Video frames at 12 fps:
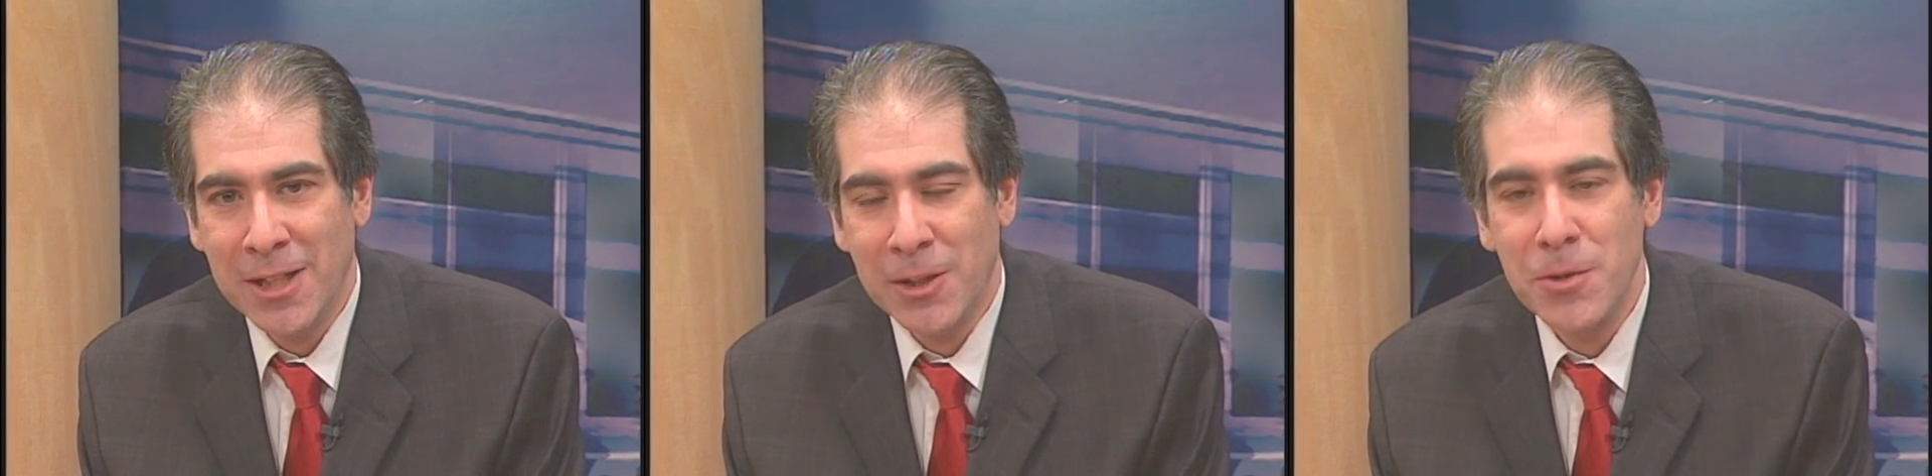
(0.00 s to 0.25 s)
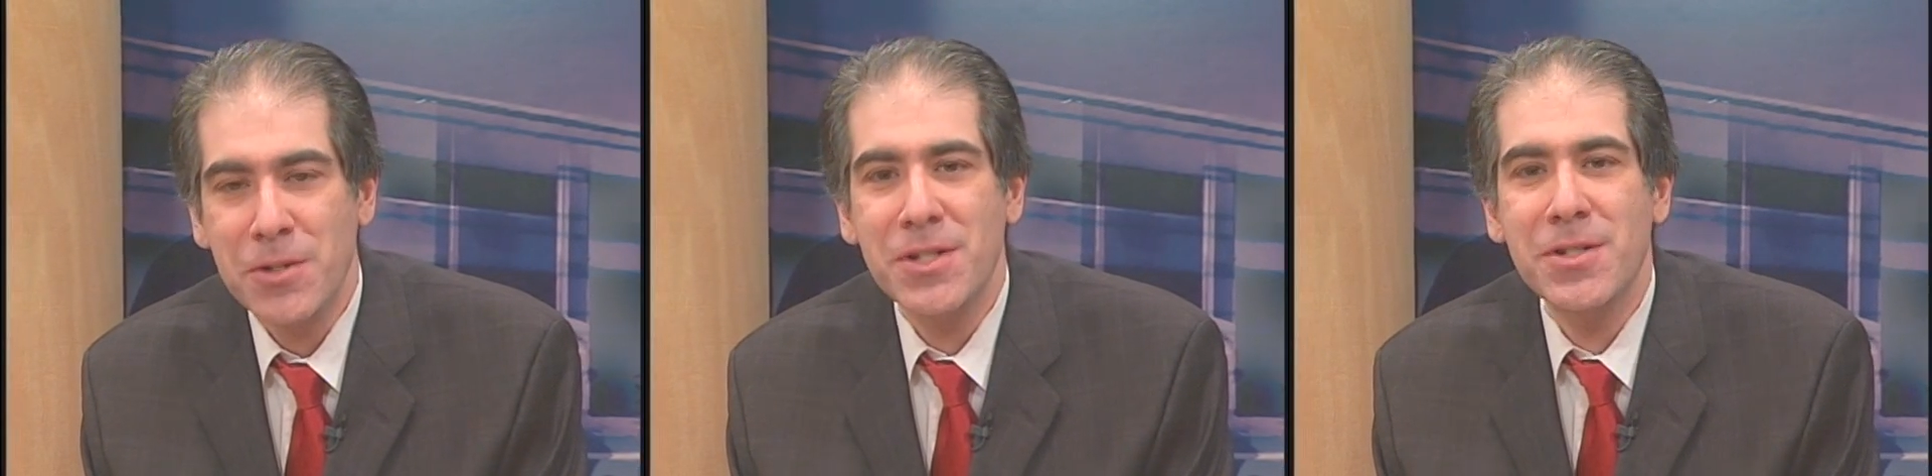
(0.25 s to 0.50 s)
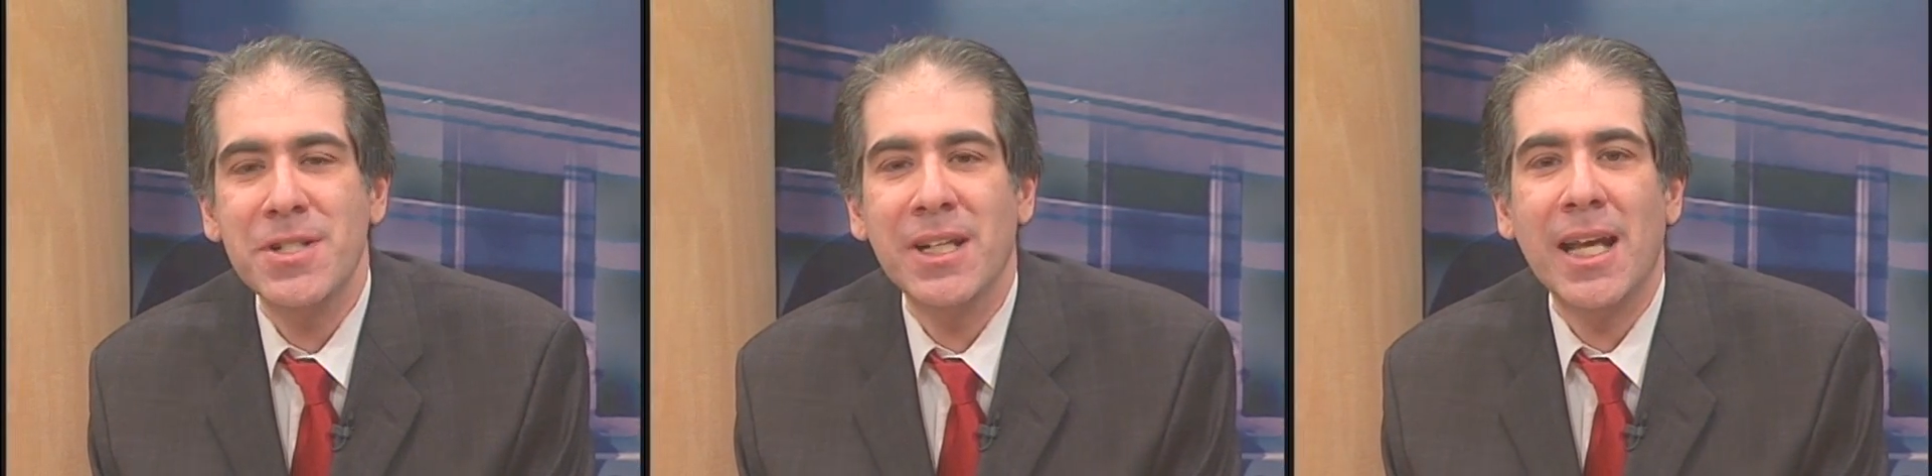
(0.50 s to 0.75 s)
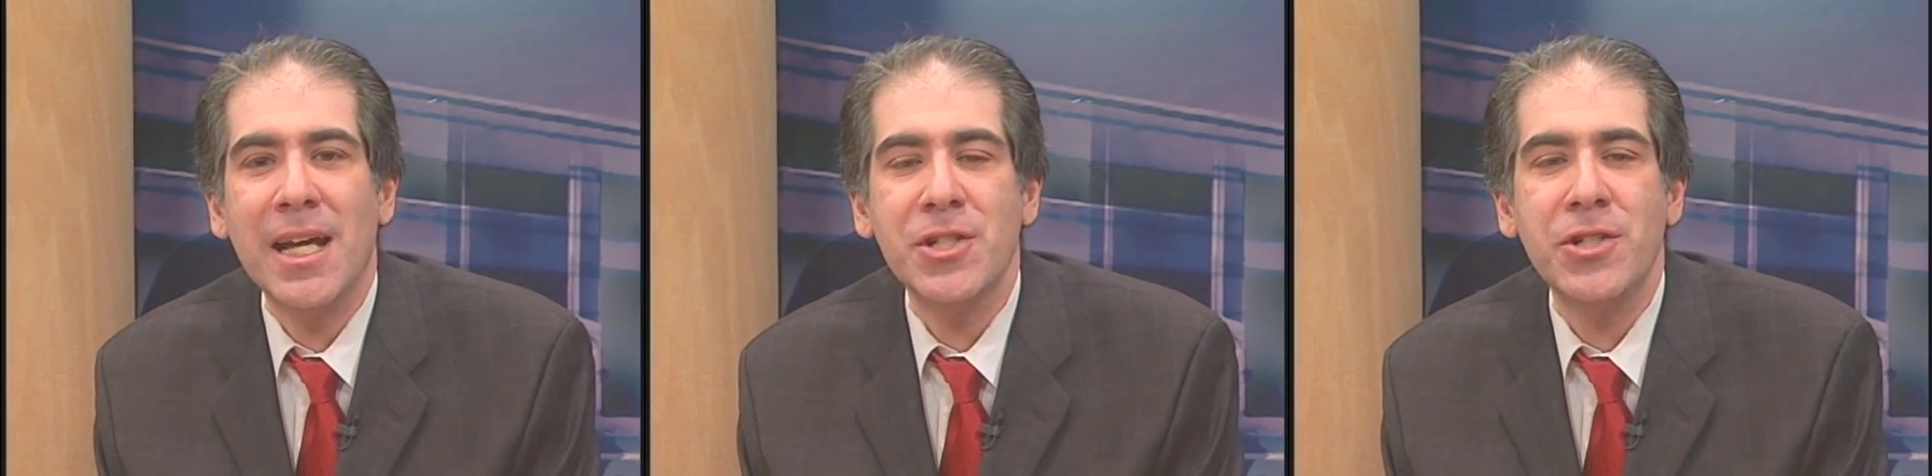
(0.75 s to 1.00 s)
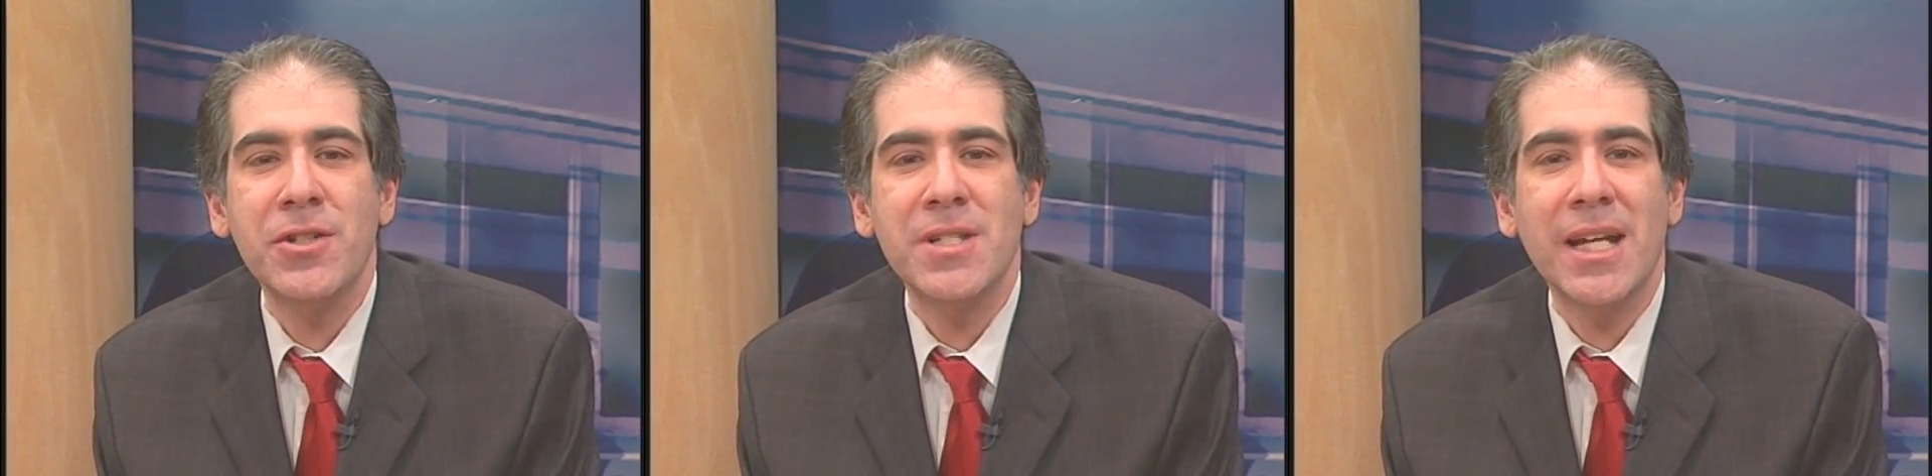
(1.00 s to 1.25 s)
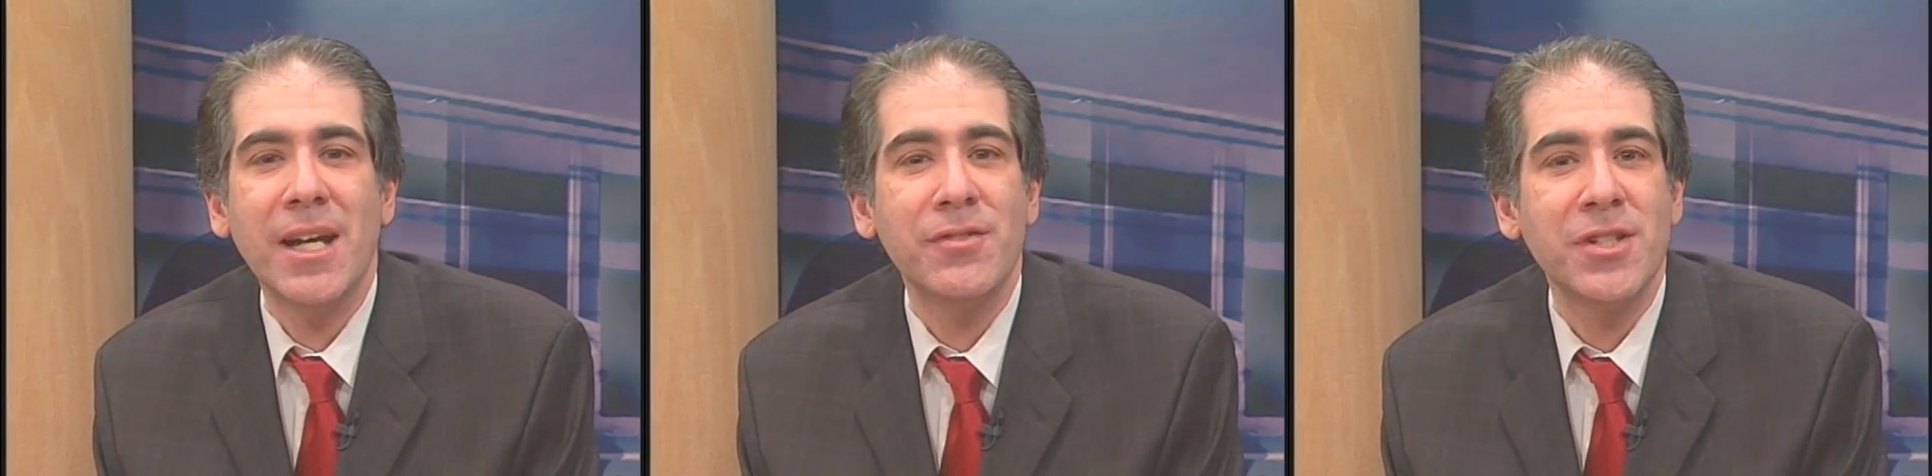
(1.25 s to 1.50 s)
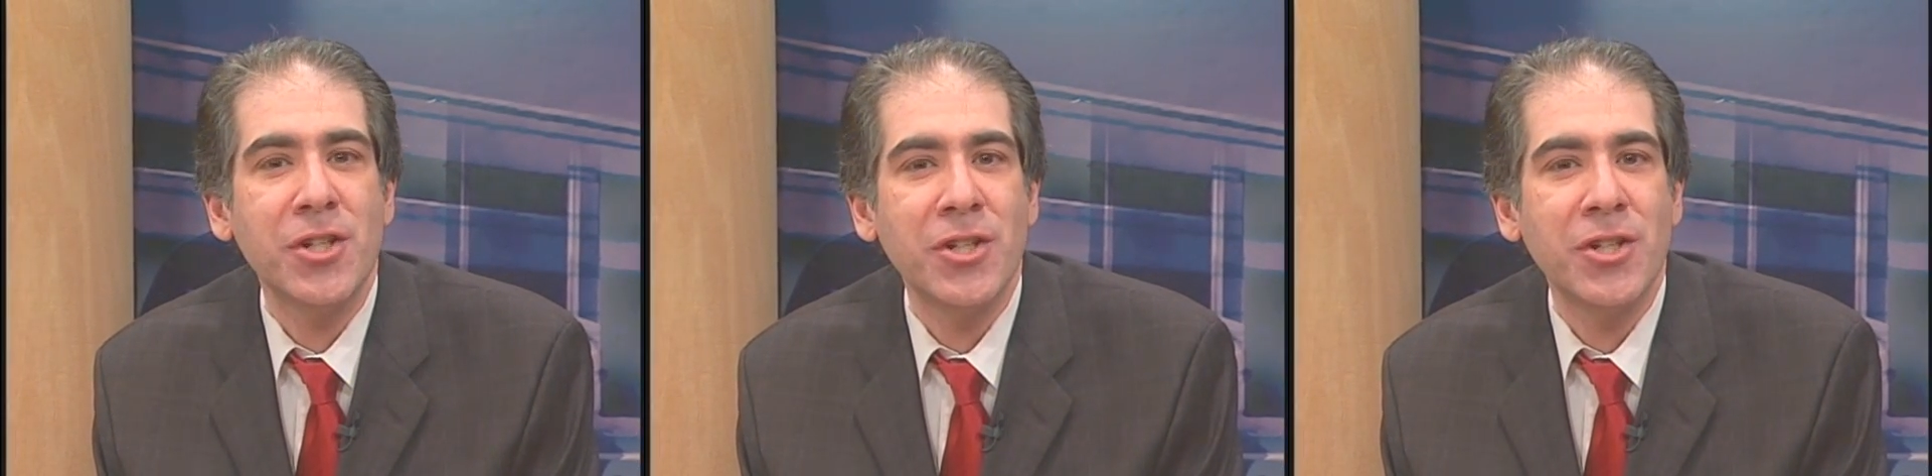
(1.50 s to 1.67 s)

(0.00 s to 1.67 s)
Losers in last year's AFC